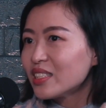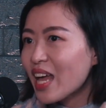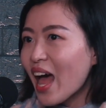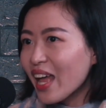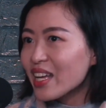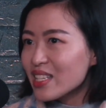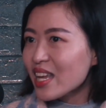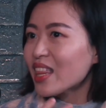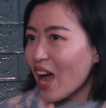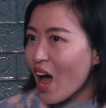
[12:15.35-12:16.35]
Yeah, I can
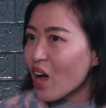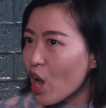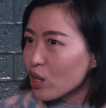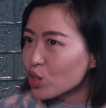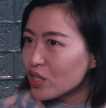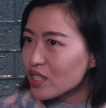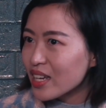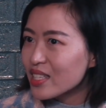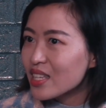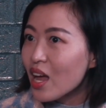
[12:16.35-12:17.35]
say that
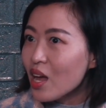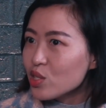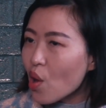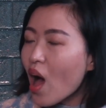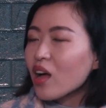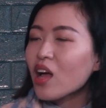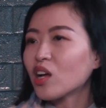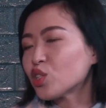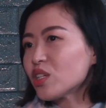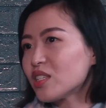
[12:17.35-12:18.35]
unconsciousness. So
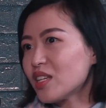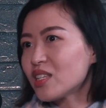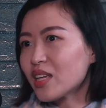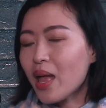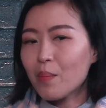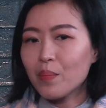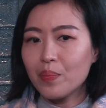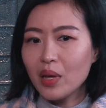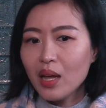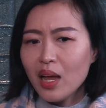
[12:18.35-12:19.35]
unconsciousness
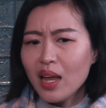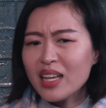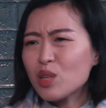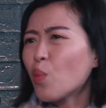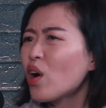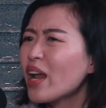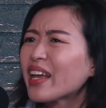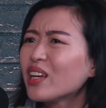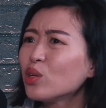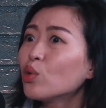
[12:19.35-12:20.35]
is more
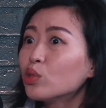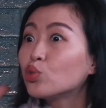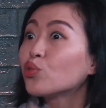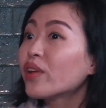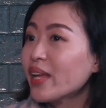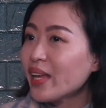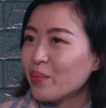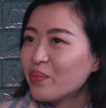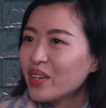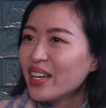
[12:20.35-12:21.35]
like your
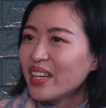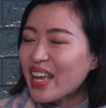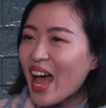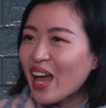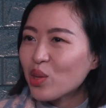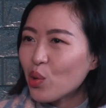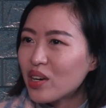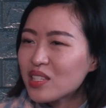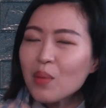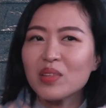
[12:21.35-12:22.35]
dream. Yeah,
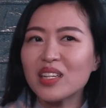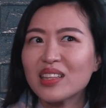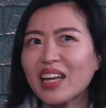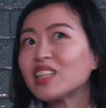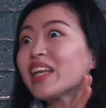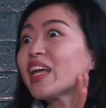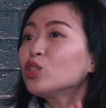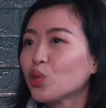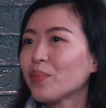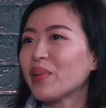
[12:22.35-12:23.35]
your something like a
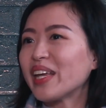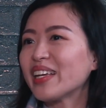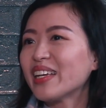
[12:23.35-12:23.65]
daydreaming.